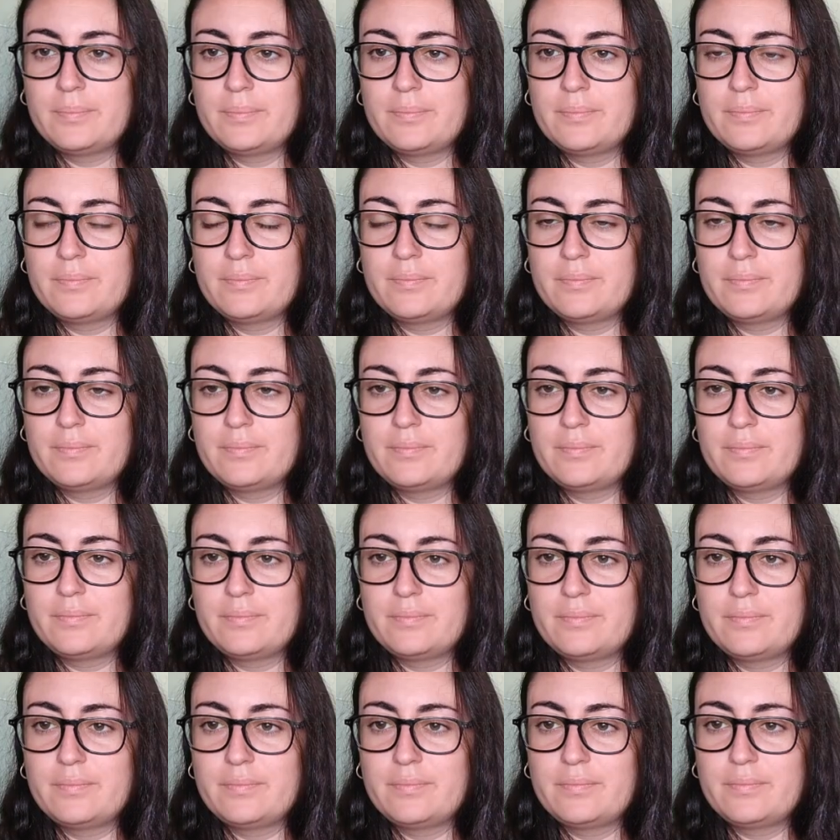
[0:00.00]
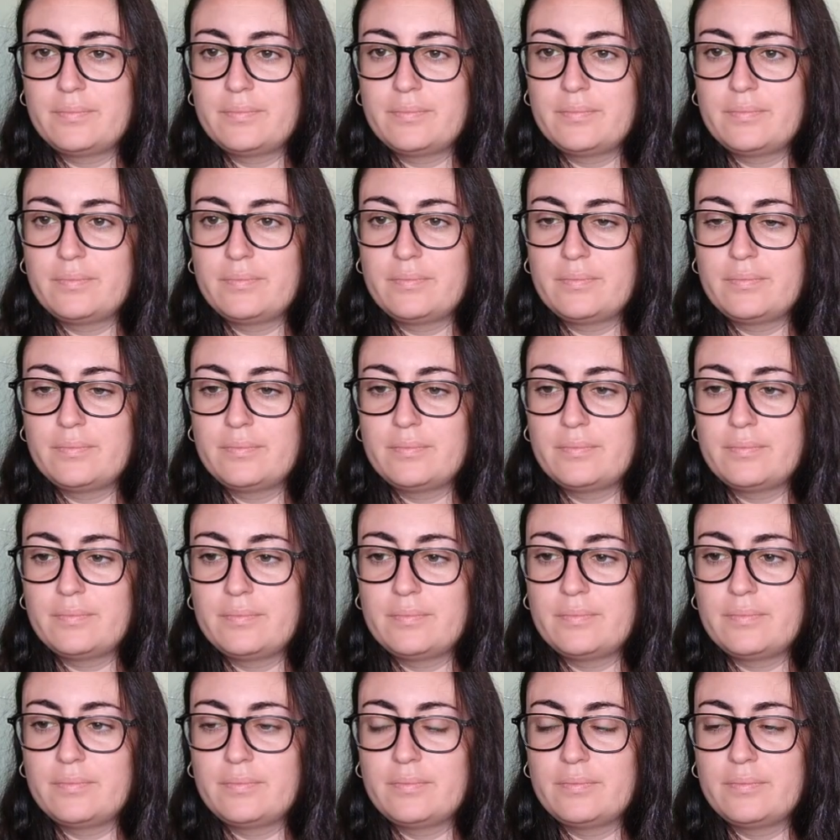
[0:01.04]

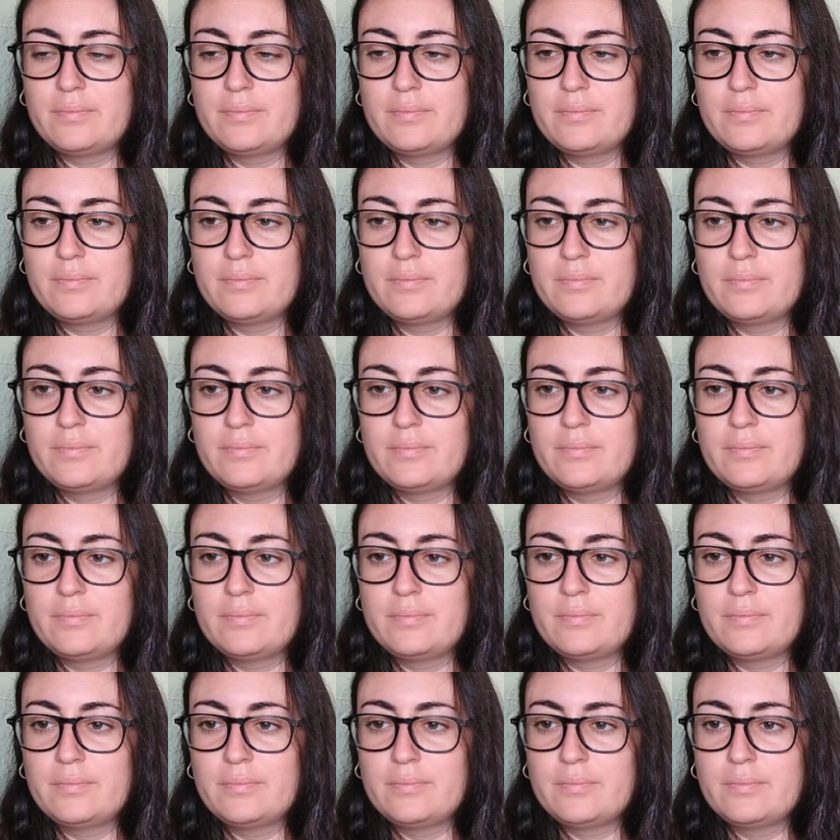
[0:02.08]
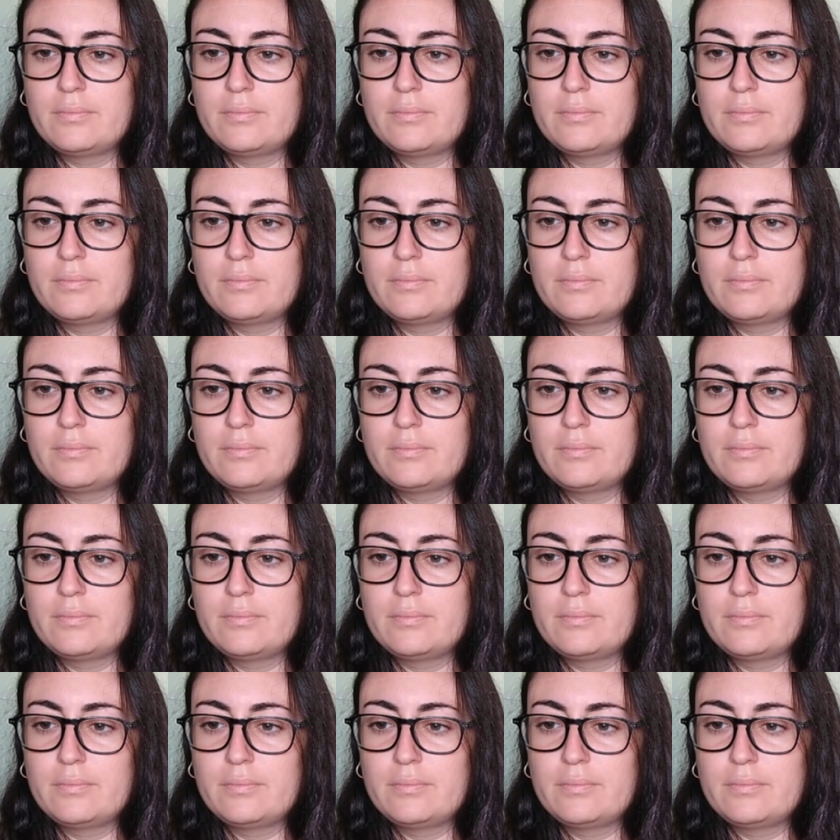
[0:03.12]
[no speech]